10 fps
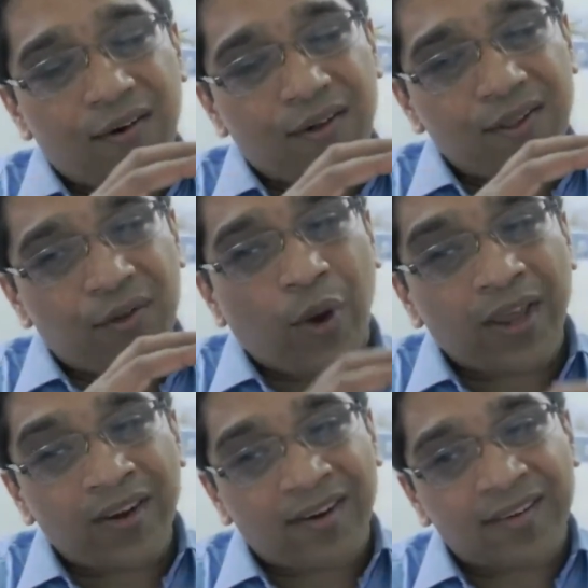the
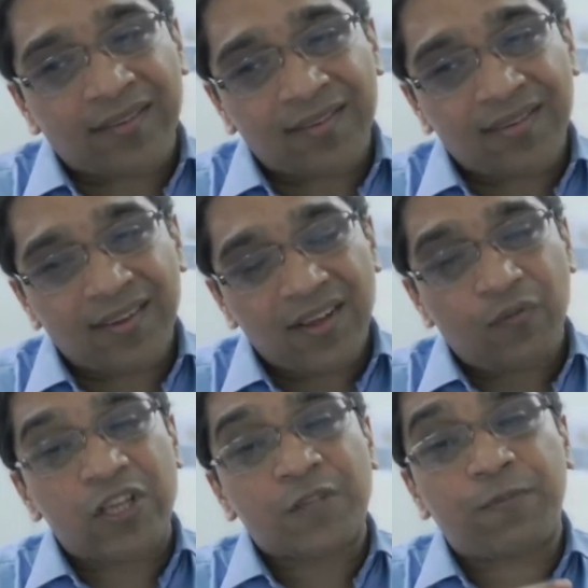virus will
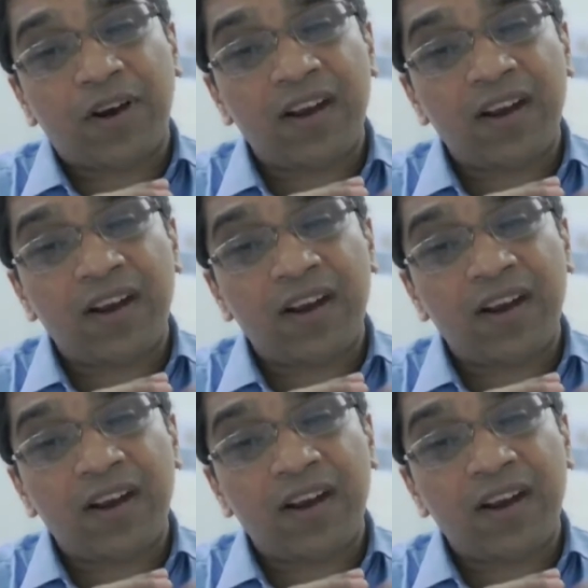spread